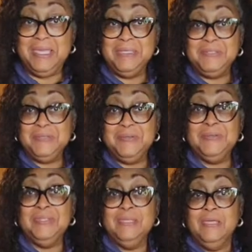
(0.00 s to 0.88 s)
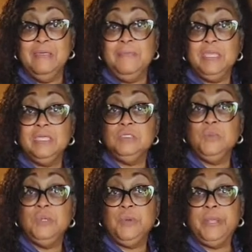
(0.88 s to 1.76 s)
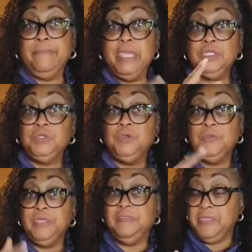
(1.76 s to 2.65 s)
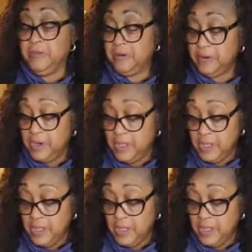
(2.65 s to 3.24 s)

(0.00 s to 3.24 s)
custard because we want to make sure that there